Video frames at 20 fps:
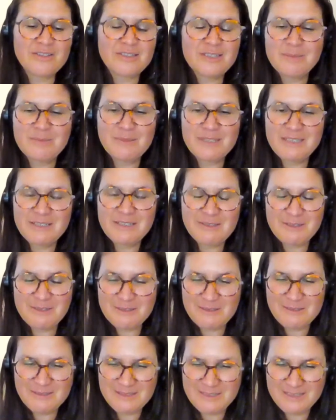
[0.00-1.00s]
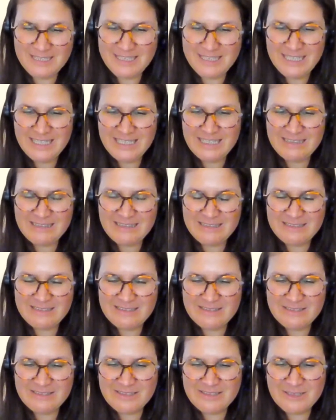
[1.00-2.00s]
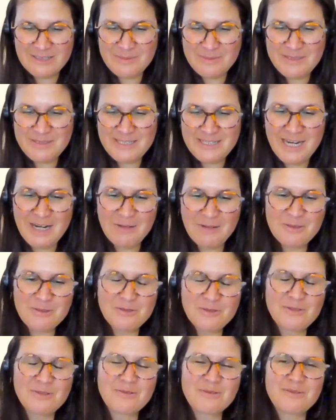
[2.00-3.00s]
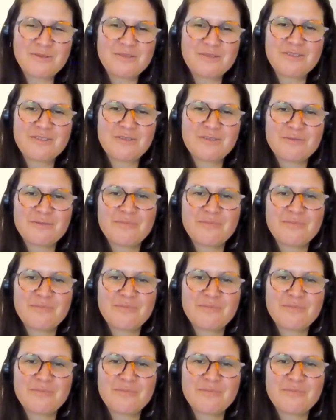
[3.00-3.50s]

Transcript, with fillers: team leader or, uh, or something, how to